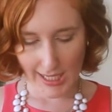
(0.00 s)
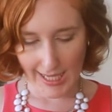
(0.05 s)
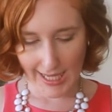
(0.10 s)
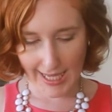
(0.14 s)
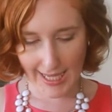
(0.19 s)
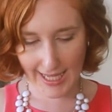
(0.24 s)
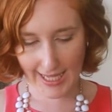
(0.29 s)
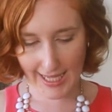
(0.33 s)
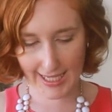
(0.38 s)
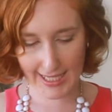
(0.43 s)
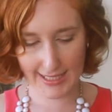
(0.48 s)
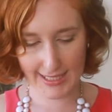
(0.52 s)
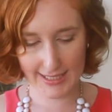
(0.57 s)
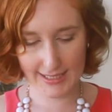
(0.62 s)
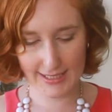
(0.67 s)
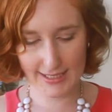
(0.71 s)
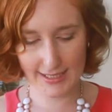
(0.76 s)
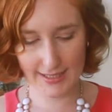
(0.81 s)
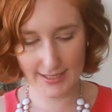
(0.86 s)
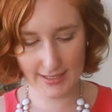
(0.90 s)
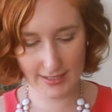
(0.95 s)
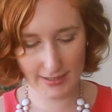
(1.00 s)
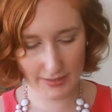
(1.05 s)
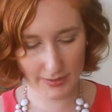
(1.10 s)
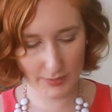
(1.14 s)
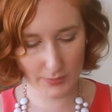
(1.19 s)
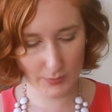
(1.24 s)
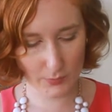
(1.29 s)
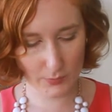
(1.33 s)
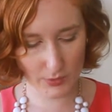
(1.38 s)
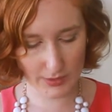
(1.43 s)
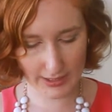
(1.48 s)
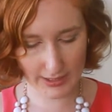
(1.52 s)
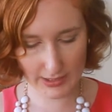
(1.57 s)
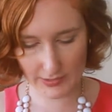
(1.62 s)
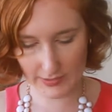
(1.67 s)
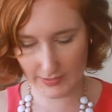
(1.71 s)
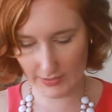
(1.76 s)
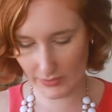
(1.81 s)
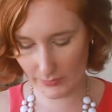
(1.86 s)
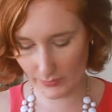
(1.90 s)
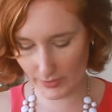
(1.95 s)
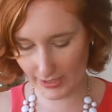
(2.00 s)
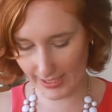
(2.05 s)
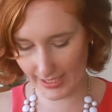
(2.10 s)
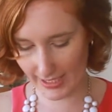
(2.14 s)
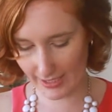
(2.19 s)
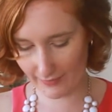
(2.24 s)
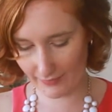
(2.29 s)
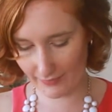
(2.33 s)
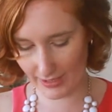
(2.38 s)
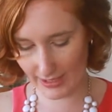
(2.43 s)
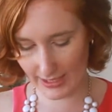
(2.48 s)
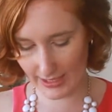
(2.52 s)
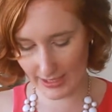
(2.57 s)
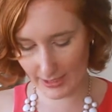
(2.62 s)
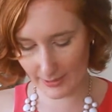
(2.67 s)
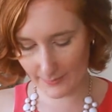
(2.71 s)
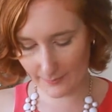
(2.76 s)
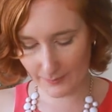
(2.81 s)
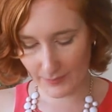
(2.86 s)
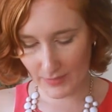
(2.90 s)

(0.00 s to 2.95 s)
And what else do I have in here?